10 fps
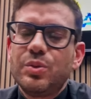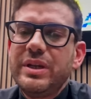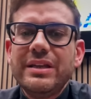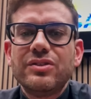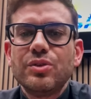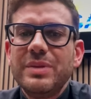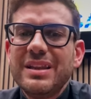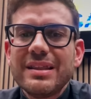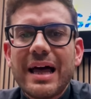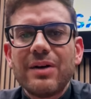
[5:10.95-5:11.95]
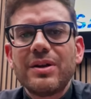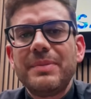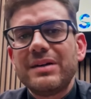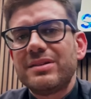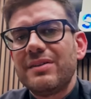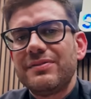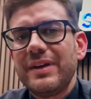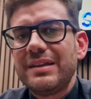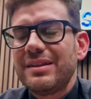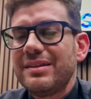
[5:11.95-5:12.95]
We need to be loud about our
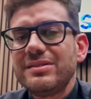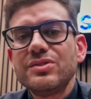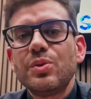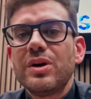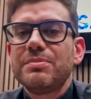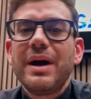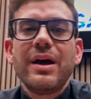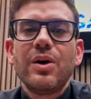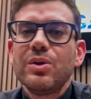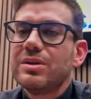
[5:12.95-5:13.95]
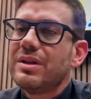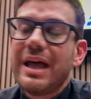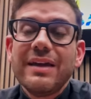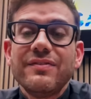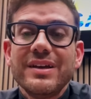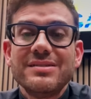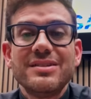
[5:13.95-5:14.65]
faith. And this is what my whole life is.